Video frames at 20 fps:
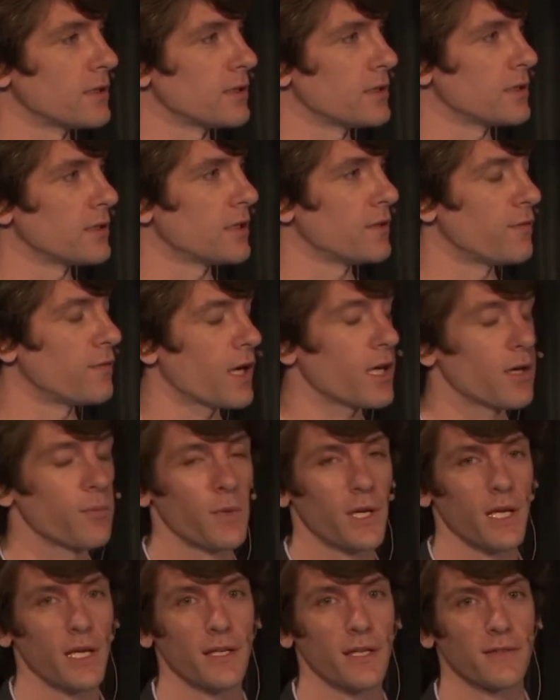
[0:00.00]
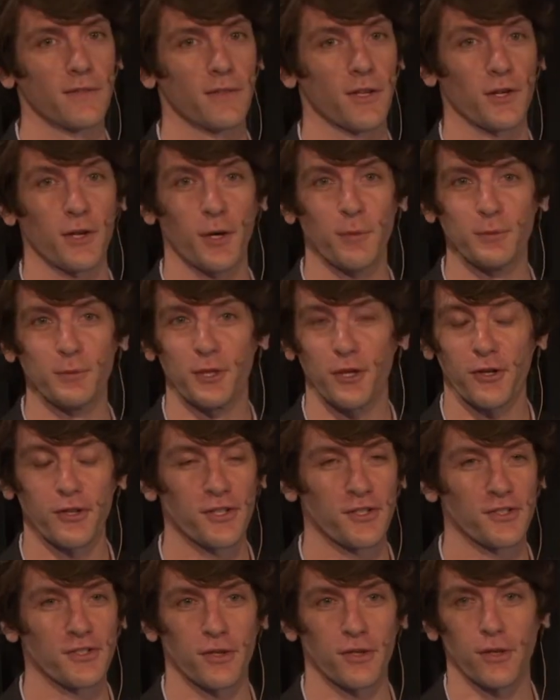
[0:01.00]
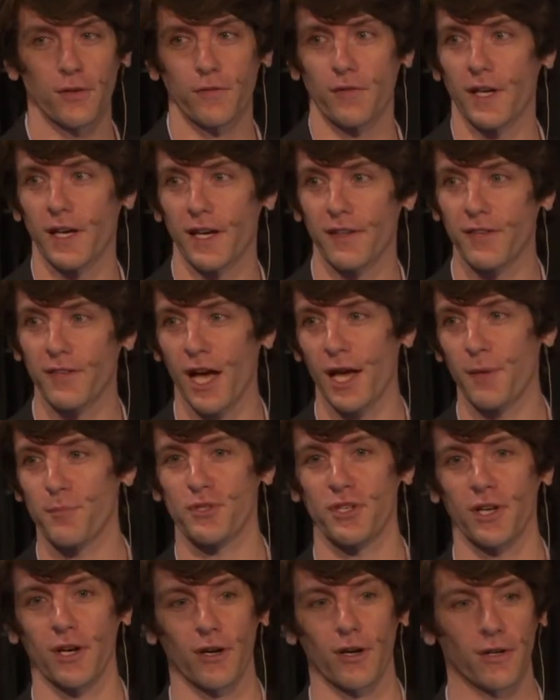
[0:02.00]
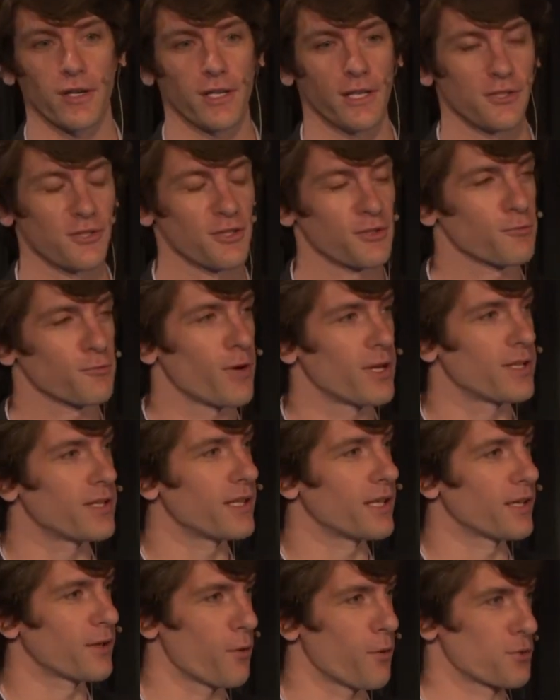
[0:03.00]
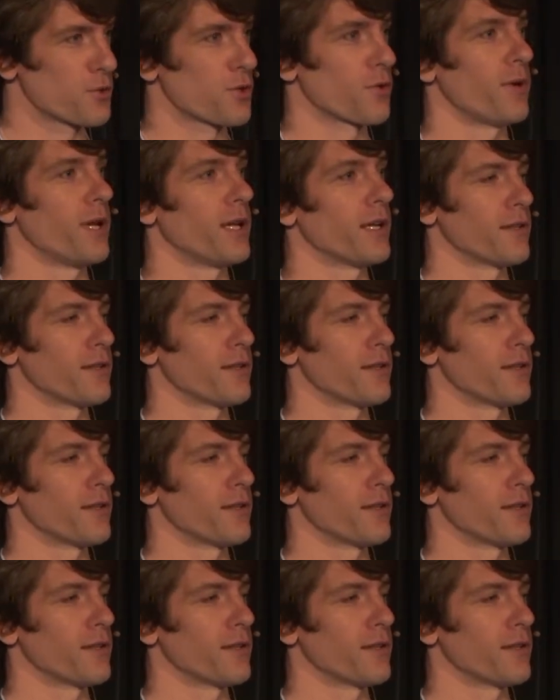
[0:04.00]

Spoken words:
invited me to come learn to surf at a timeshare he had just rented in Costa Rica.